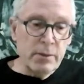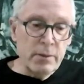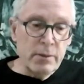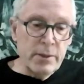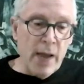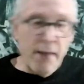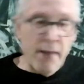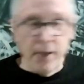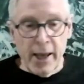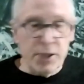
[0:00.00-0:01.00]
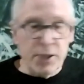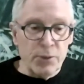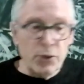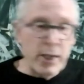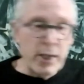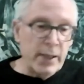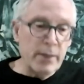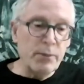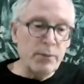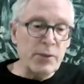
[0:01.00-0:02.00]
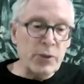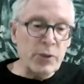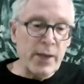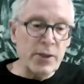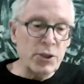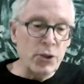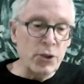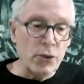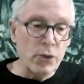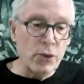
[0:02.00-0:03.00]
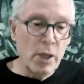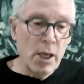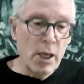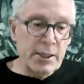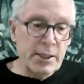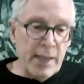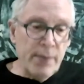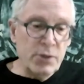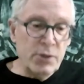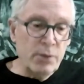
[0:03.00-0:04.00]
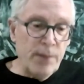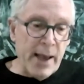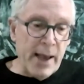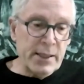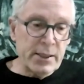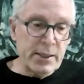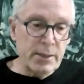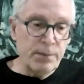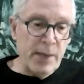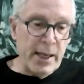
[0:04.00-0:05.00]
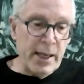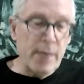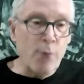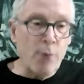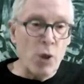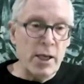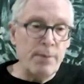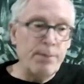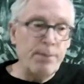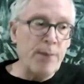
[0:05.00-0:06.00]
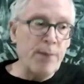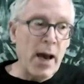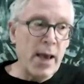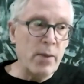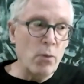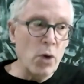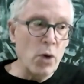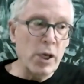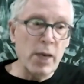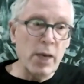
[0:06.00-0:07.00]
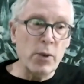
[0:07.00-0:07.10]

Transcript: knife edge between the two seemed to best be embodied by working with